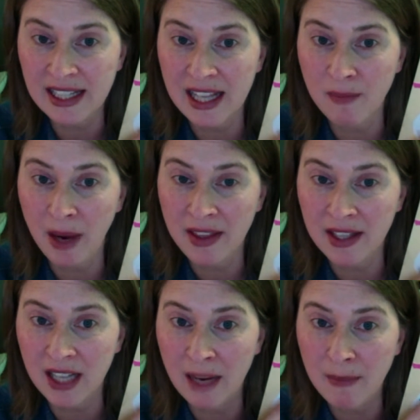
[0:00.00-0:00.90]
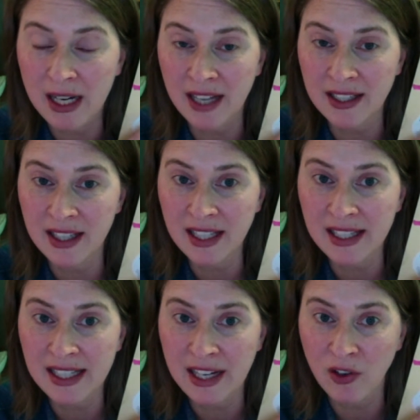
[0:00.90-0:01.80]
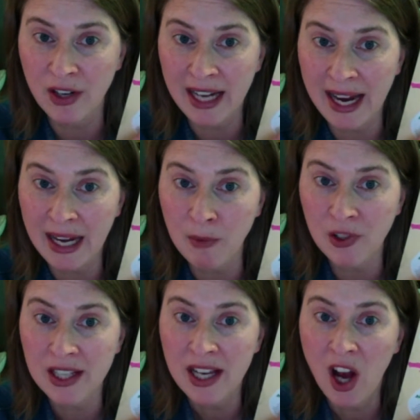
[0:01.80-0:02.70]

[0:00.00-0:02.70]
And then by the time he got to this day, he created animals.